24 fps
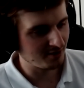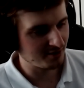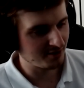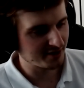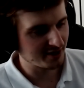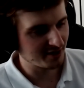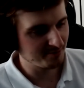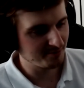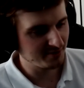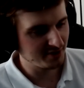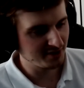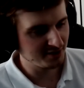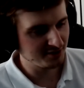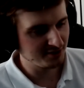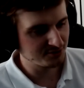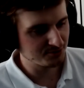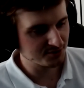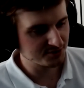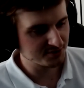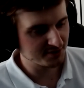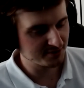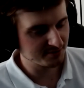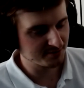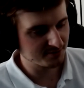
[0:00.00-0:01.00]
can be
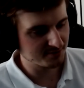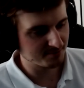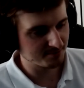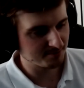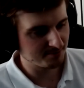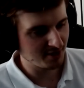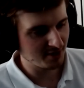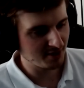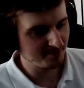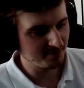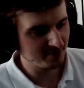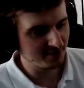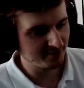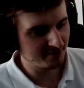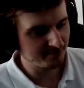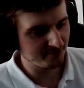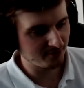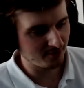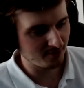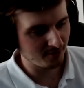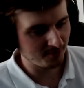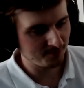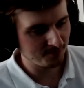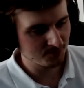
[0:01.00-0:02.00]
interesting maybe
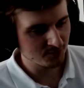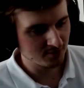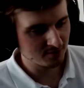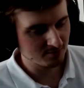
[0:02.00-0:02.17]
for